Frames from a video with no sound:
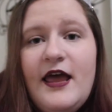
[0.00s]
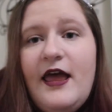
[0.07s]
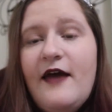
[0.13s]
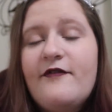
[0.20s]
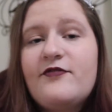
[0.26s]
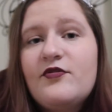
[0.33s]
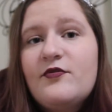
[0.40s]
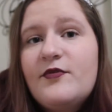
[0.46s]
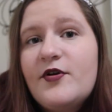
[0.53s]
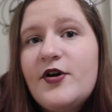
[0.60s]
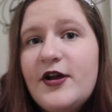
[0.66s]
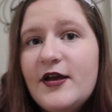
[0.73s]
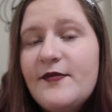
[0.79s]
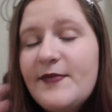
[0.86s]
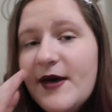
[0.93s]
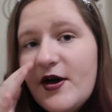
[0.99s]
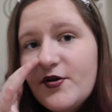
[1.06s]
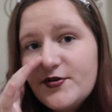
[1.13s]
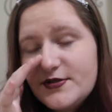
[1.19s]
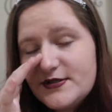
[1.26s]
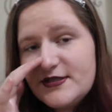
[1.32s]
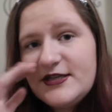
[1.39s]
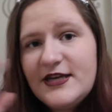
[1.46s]
have to worry
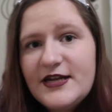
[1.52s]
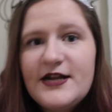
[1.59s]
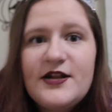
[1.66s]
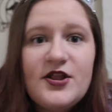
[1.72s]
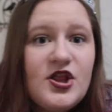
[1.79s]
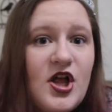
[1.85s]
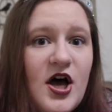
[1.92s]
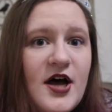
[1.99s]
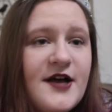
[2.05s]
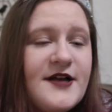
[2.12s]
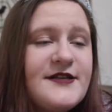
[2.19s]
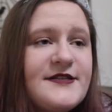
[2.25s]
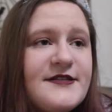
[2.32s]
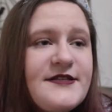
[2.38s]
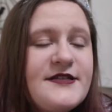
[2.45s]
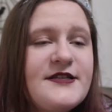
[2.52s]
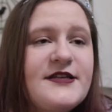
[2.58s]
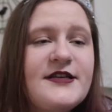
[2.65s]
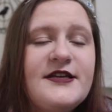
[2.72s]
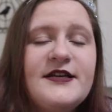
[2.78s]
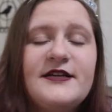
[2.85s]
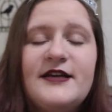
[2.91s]
about getting lost.